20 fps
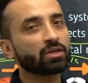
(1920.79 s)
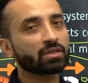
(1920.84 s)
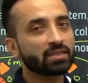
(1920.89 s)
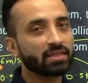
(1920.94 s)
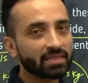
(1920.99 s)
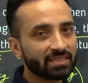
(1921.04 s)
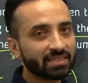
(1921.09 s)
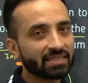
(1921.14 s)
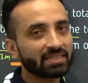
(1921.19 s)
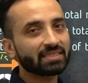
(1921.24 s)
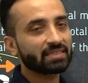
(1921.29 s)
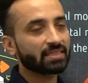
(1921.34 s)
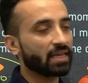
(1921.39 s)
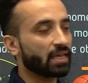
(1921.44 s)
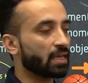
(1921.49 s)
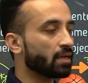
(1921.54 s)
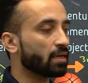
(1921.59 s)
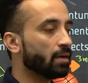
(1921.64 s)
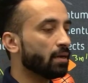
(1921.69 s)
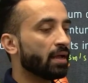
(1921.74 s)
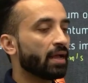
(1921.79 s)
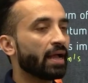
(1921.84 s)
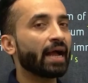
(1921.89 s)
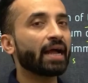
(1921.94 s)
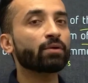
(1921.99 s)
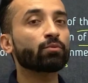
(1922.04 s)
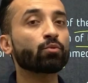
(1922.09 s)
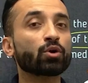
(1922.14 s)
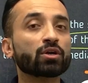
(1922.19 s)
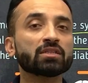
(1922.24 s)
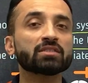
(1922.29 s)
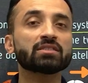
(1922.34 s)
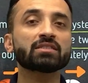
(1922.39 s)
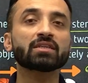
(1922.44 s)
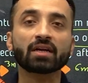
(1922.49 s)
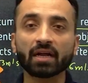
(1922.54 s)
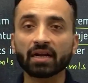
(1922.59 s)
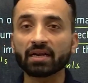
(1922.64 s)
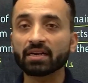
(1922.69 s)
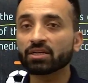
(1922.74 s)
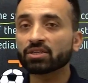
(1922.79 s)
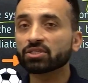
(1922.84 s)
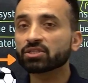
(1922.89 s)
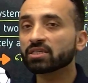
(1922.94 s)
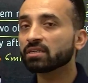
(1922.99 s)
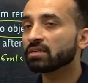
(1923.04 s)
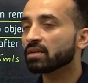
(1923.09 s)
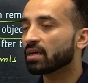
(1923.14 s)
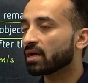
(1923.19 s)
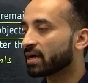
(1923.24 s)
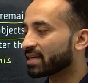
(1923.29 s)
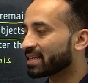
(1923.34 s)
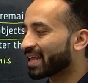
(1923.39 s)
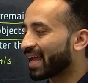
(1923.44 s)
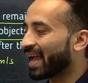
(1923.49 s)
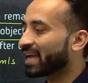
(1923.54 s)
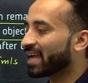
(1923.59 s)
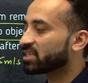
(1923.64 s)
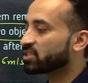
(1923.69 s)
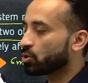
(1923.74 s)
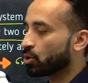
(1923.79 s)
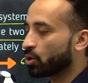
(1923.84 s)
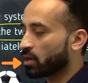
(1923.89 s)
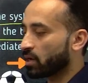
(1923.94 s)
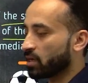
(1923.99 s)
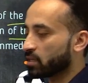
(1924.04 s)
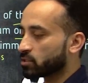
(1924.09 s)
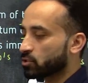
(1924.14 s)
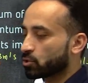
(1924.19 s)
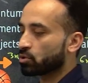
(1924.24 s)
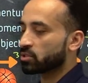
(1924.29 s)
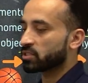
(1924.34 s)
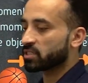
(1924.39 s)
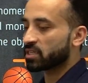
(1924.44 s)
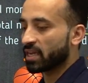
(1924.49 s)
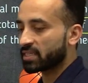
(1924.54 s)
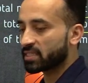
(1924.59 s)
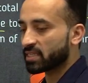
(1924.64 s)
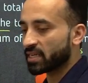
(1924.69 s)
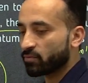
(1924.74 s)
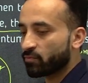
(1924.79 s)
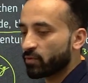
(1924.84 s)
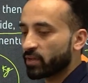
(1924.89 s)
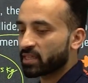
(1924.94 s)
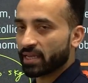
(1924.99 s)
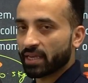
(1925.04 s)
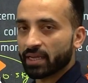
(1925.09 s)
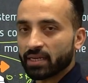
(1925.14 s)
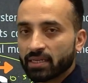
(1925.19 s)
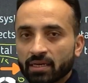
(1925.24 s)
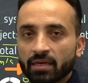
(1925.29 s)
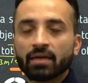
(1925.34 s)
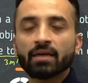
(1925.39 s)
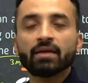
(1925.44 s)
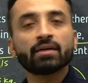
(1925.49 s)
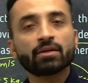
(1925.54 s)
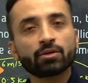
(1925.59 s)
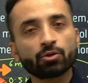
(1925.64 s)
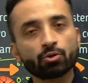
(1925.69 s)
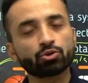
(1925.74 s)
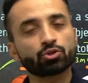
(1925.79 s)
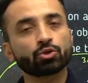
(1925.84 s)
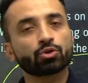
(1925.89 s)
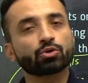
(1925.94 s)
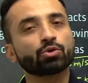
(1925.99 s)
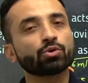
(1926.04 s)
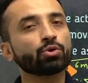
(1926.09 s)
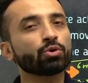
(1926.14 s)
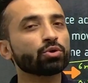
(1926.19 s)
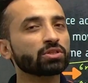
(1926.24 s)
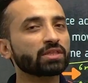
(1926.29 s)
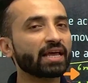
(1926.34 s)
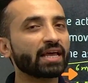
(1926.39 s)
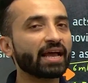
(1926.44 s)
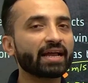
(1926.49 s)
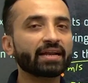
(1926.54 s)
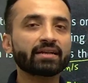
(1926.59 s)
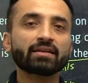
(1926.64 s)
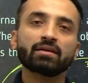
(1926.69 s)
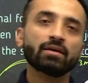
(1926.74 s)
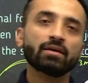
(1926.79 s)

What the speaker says: this is saying and what is the condition attached or associated with it. You should know that